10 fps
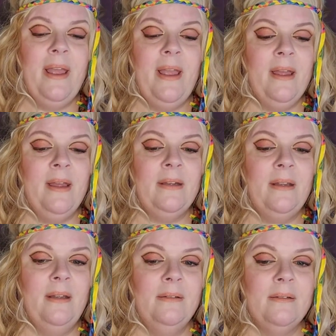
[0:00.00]
And
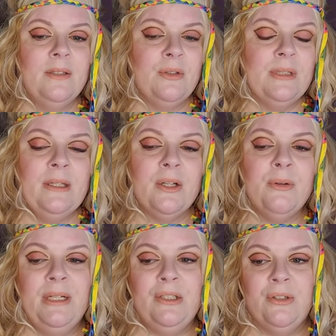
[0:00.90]
certainly a
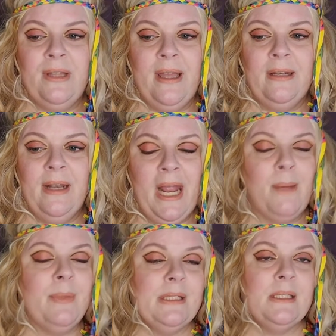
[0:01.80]
creature that
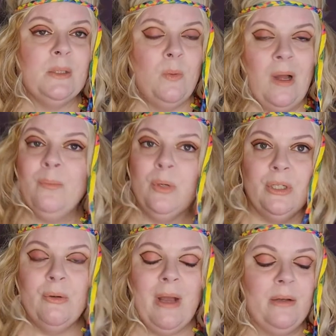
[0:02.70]
inhabits the swamp would
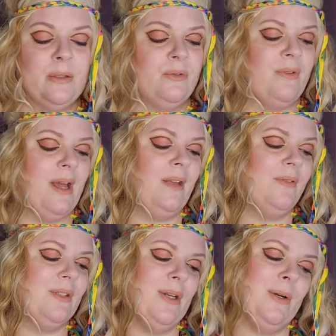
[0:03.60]
know how to survive.
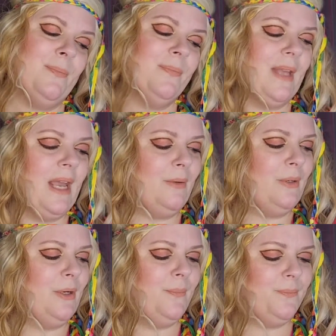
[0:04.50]
So I don't
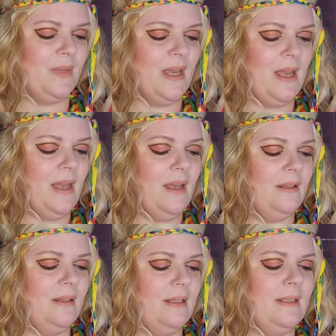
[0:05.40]
know.
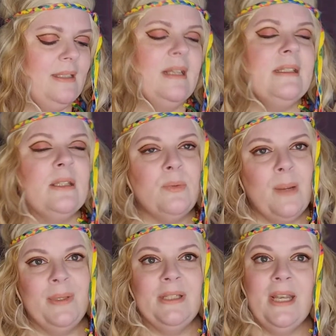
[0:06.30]
Does the
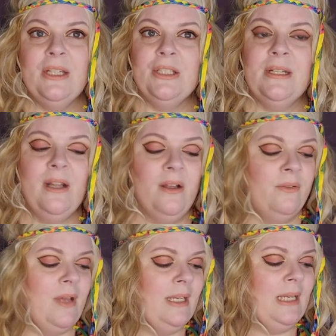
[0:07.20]
reputation
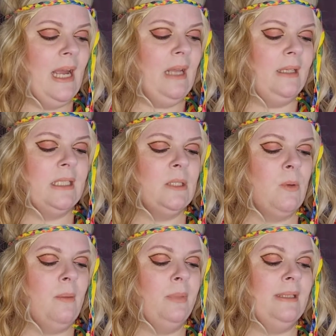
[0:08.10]
of Honey Island
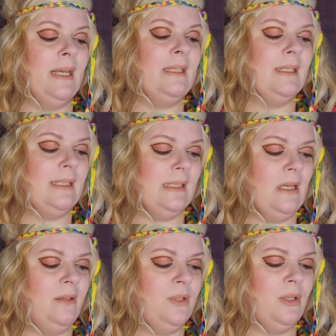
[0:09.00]
Swamp lend
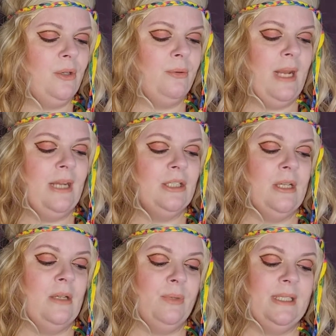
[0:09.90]
itself to the creation
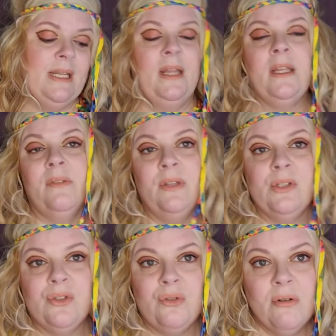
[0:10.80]
and retelling of these
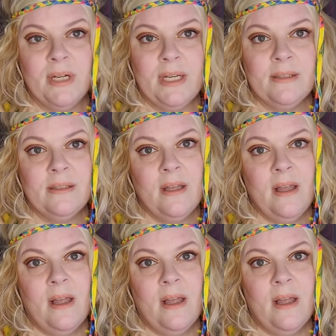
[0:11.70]
stories?